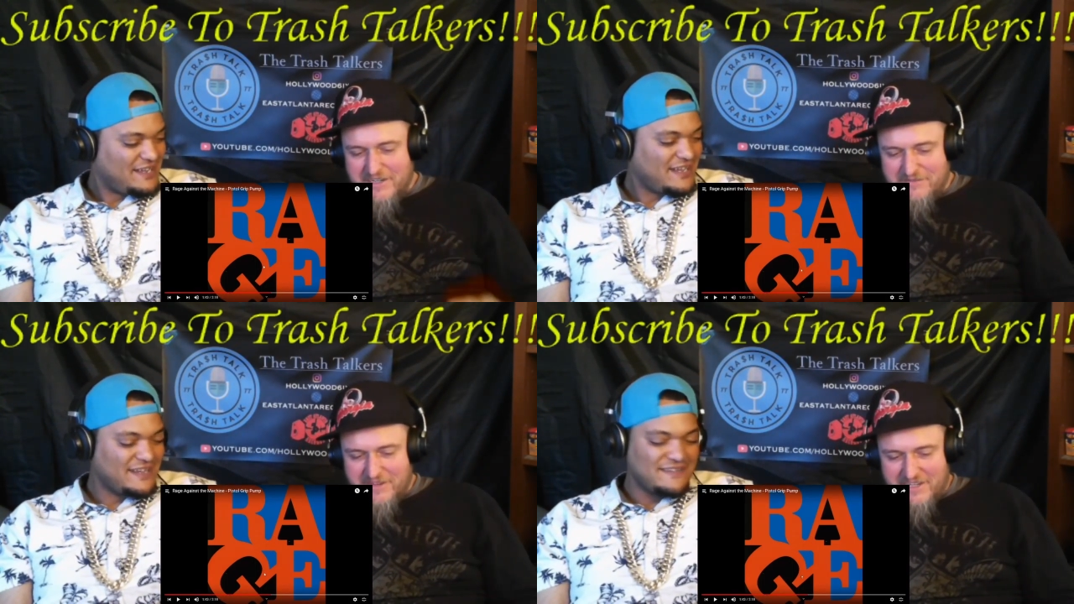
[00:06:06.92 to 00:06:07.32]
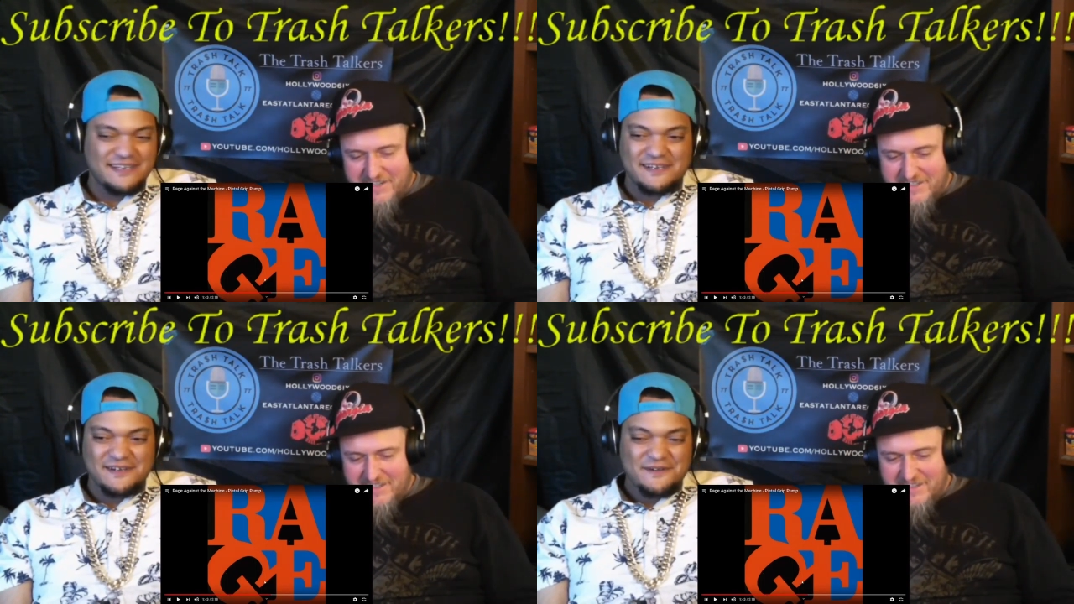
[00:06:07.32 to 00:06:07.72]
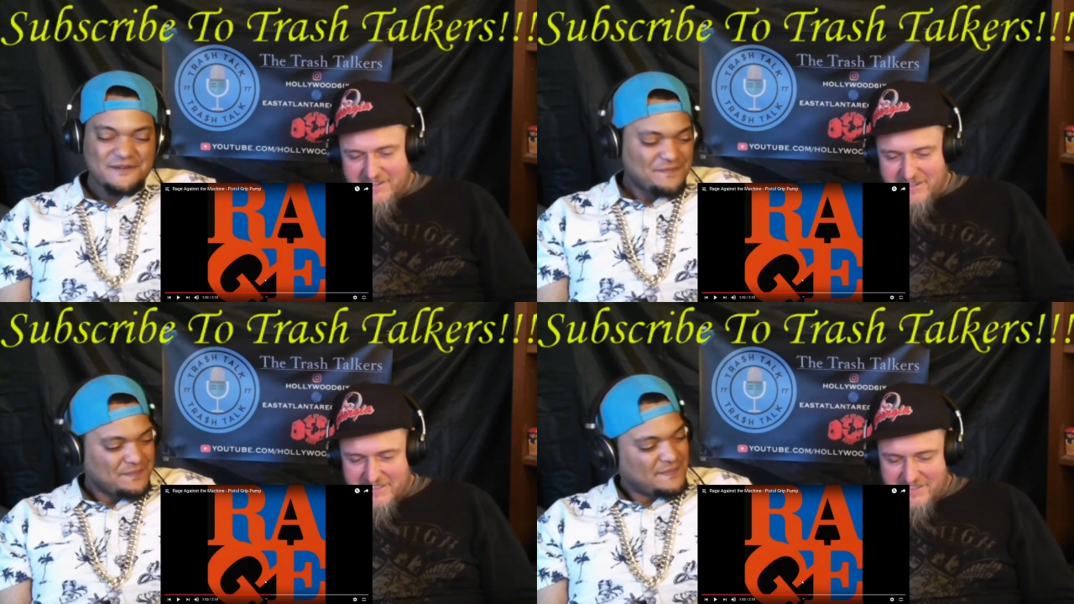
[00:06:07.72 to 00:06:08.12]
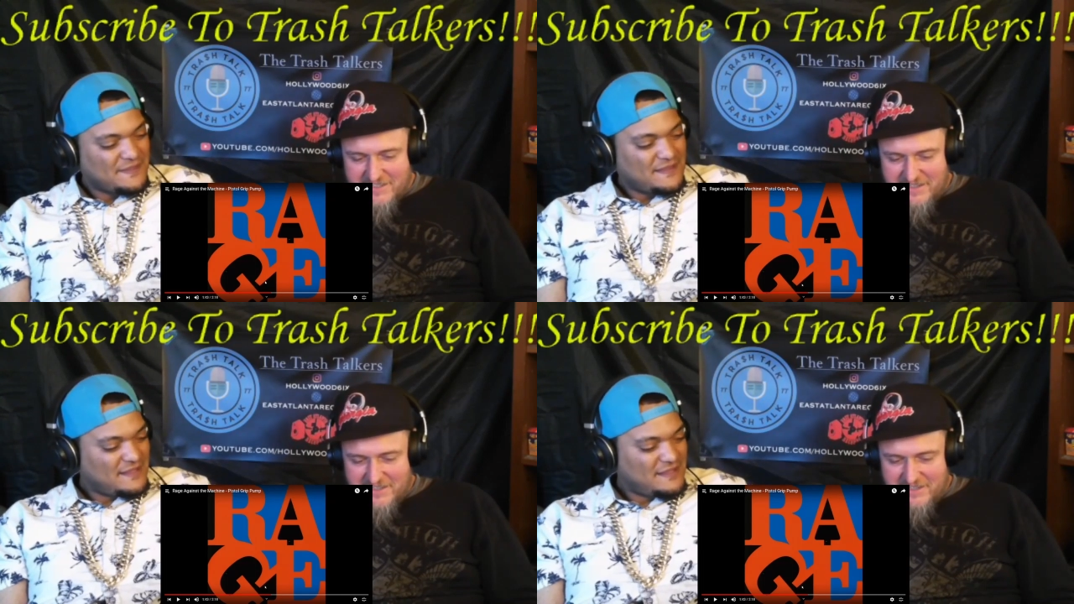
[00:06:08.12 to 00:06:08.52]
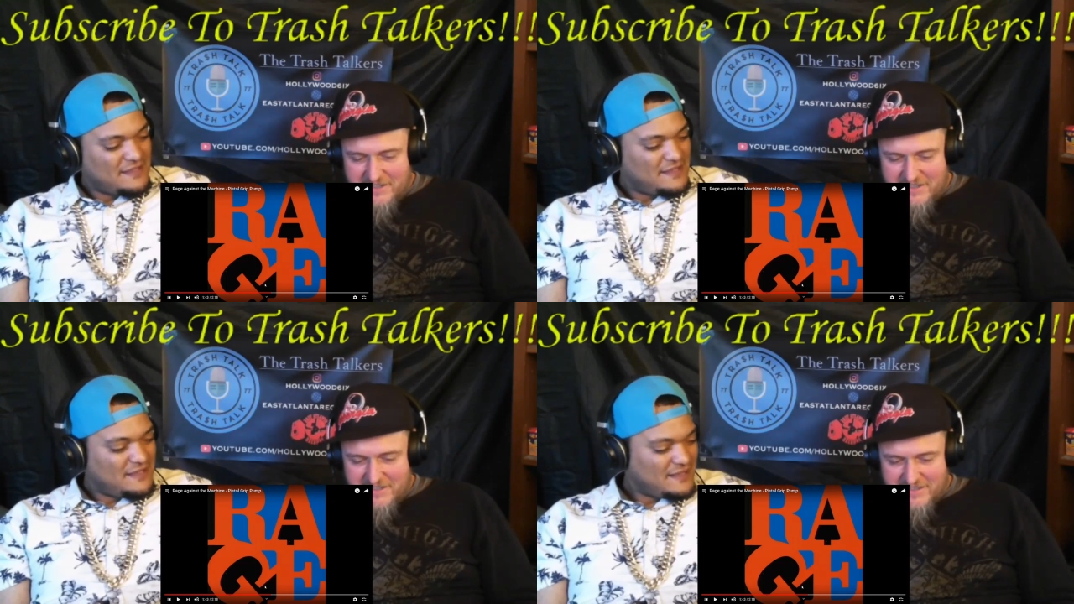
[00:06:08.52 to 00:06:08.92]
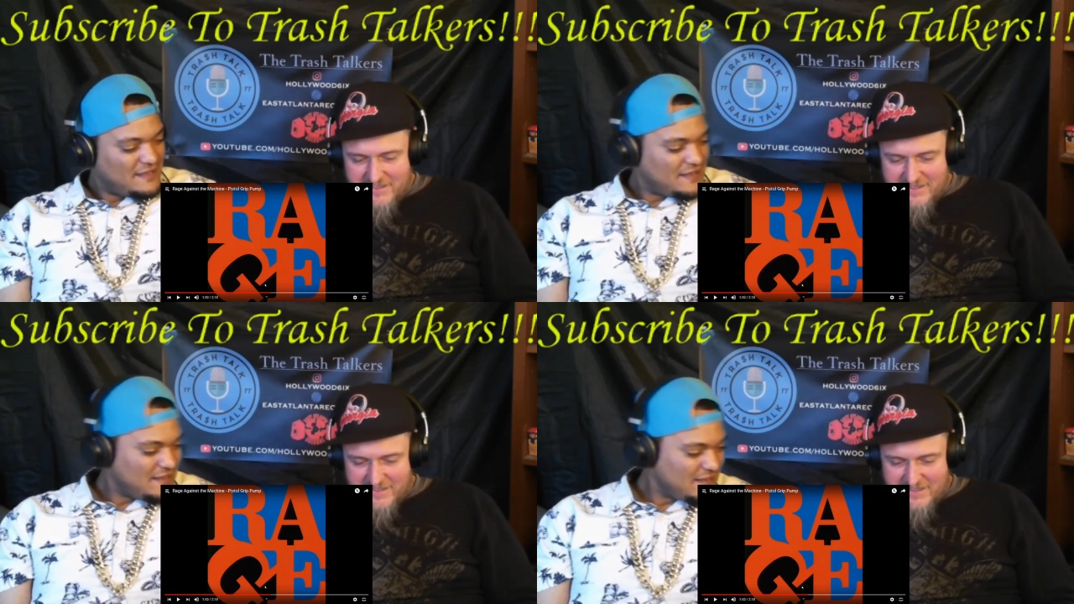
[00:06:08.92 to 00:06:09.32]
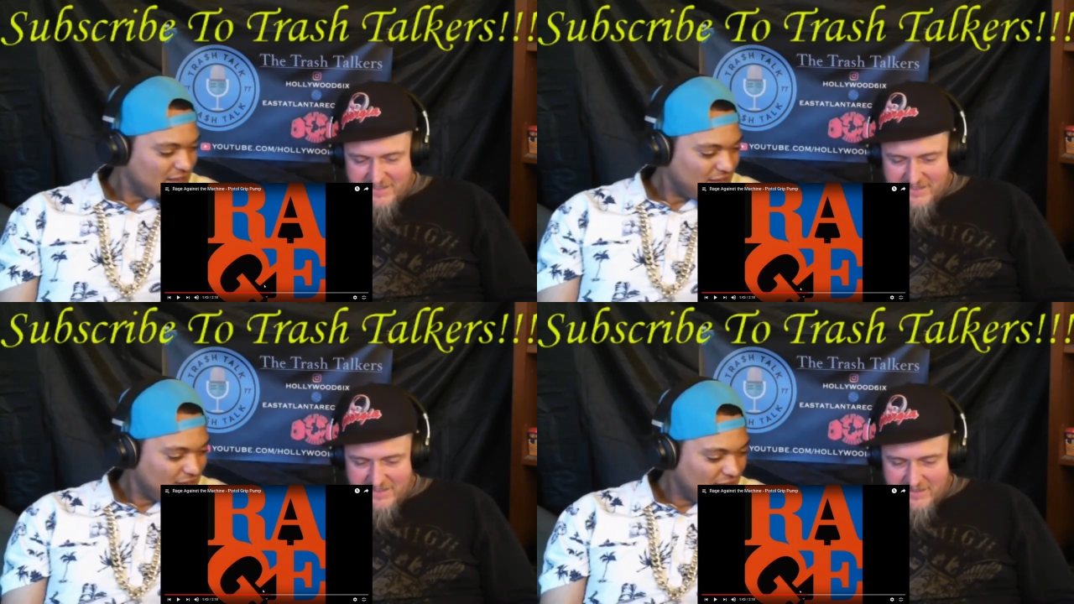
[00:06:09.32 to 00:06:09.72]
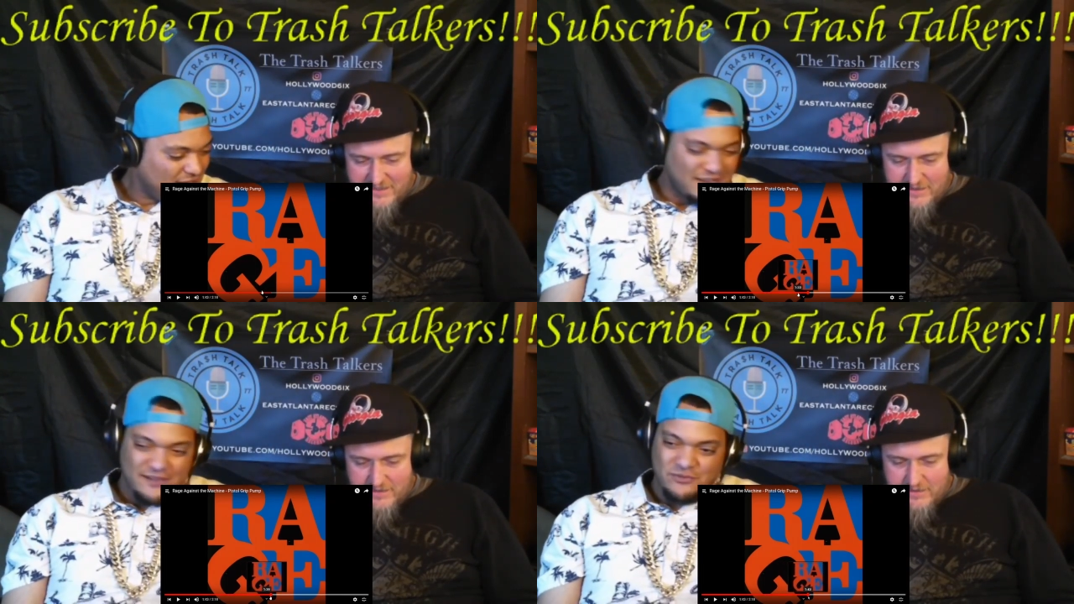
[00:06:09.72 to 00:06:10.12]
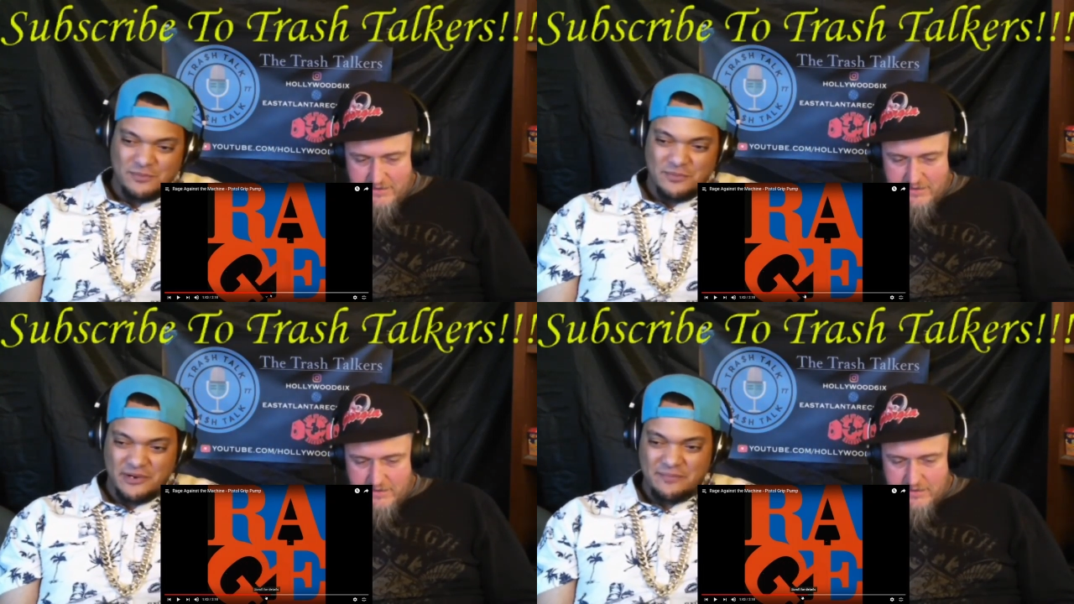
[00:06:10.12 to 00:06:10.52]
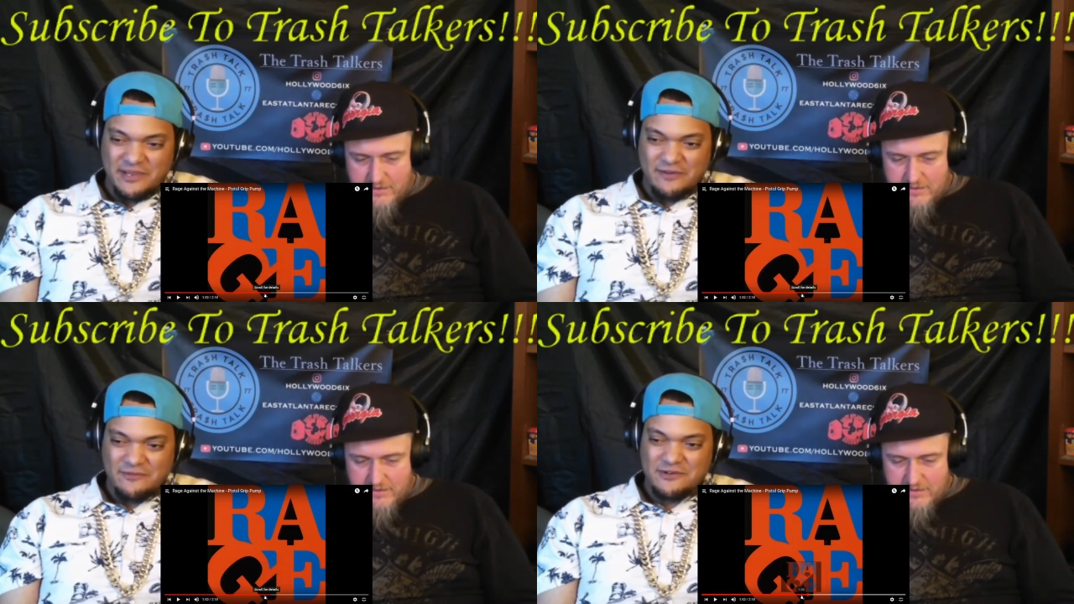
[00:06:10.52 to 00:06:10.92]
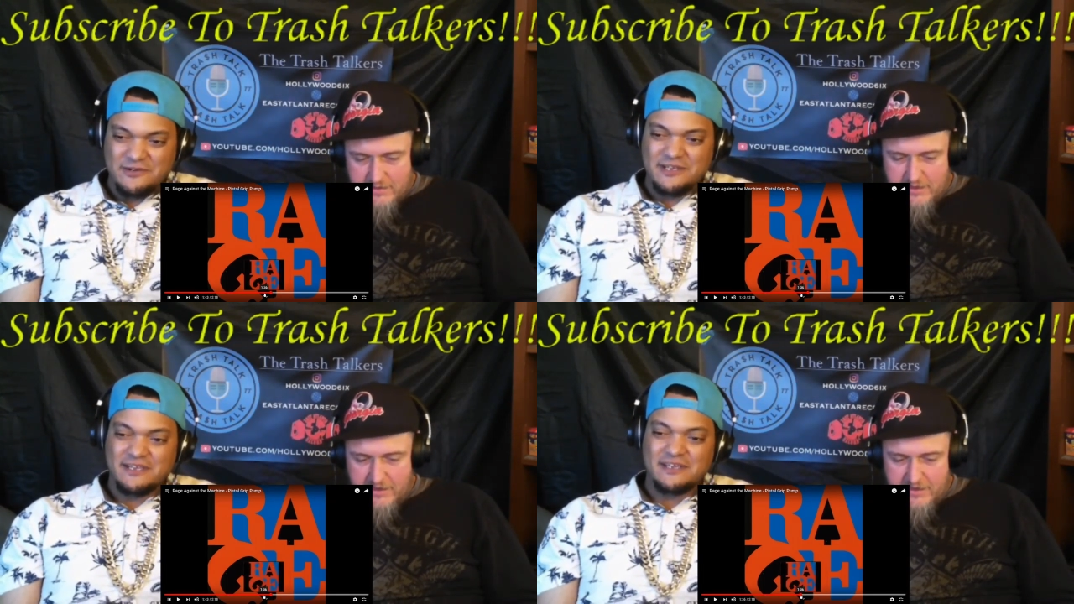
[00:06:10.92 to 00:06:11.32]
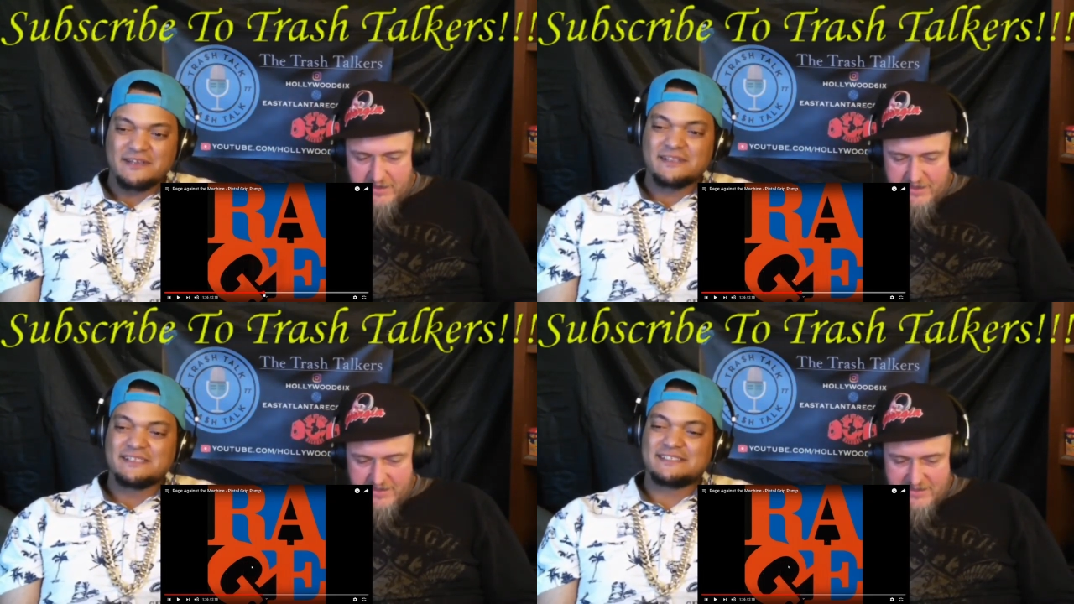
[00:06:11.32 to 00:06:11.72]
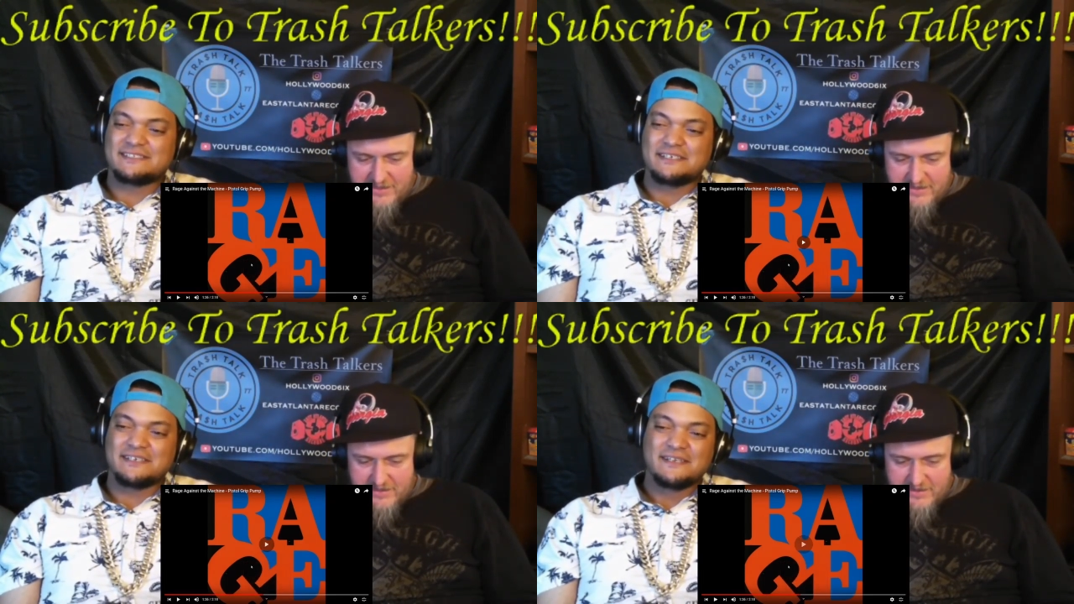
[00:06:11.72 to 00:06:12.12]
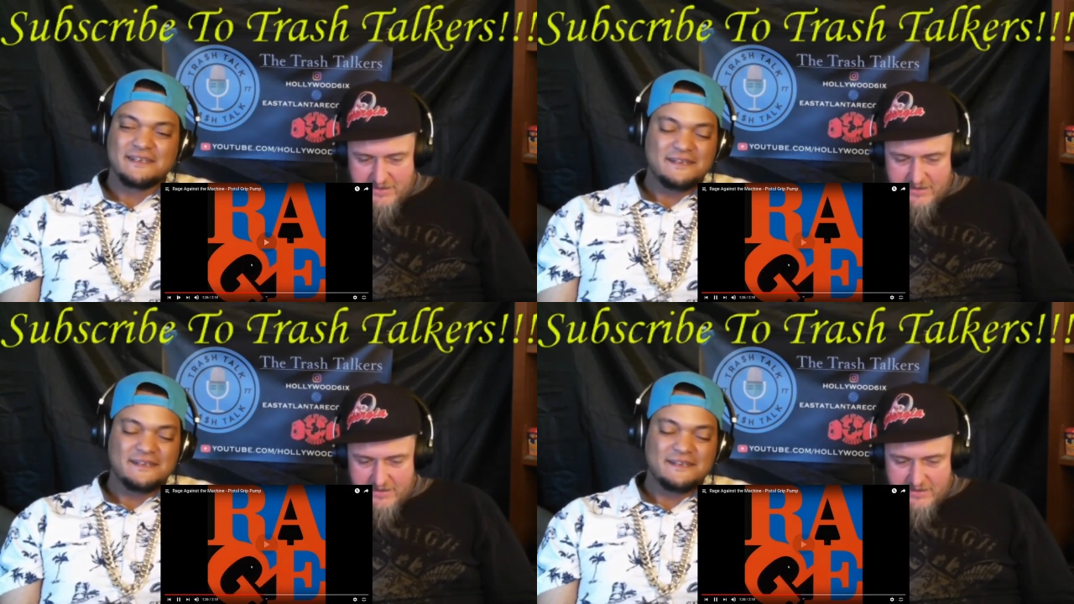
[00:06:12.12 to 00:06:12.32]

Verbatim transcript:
Speaker 1: trying to find it in the lyrics. Uh, you want me to bring it back real quick? Yeah. Let's see.